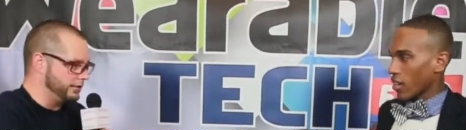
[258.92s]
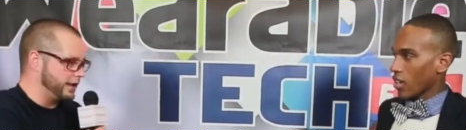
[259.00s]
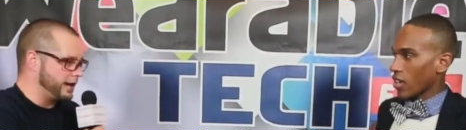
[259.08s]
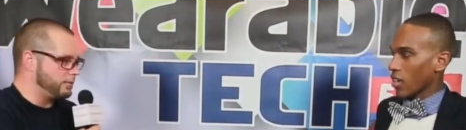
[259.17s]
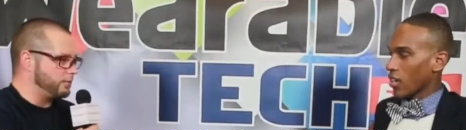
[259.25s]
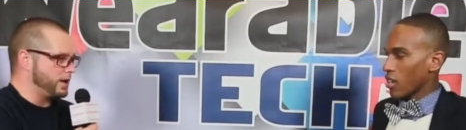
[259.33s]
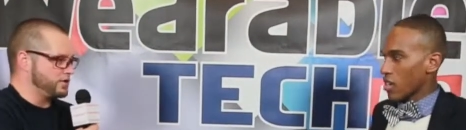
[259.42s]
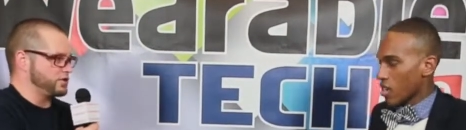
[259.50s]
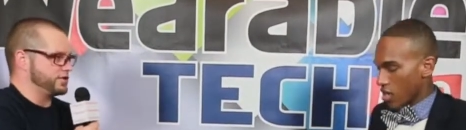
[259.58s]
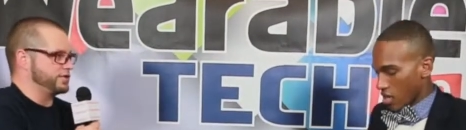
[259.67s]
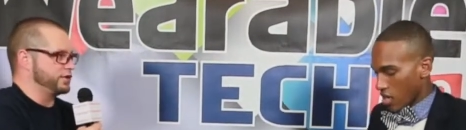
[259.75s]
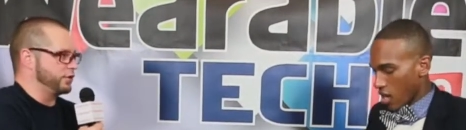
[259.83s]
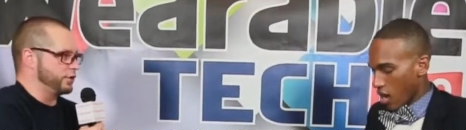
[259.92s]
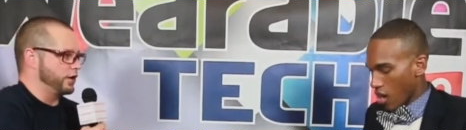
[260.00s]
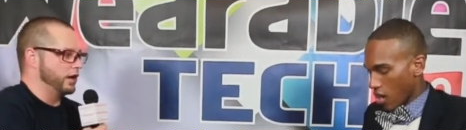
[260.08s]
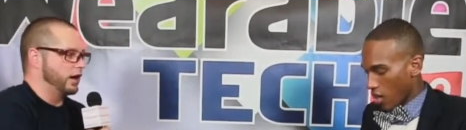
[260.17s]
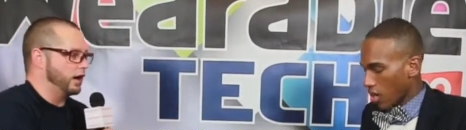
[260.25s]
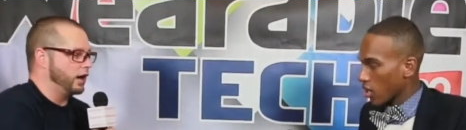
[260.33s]
Speaker 1: That measures your
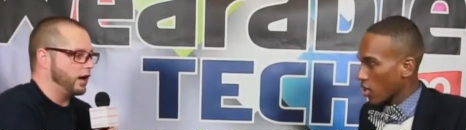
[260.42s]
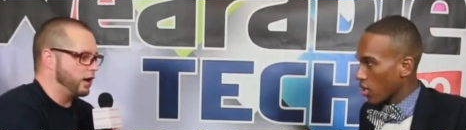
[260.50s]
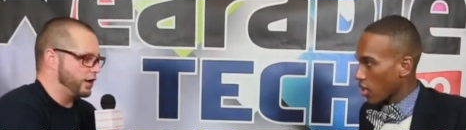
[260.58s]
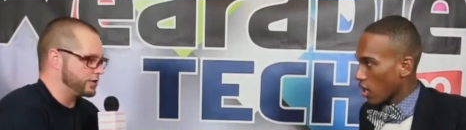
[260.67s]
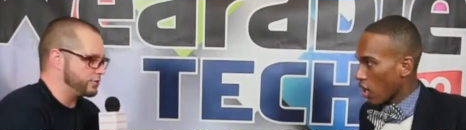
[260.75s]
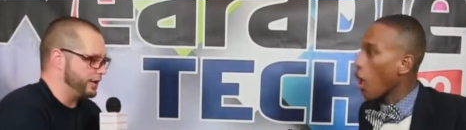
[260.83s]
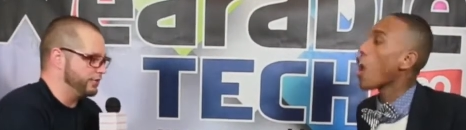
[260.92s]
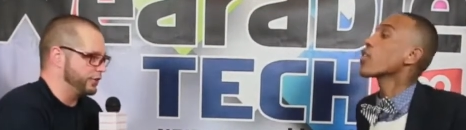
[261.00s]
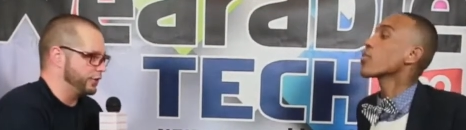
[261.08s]
uh, heart, rate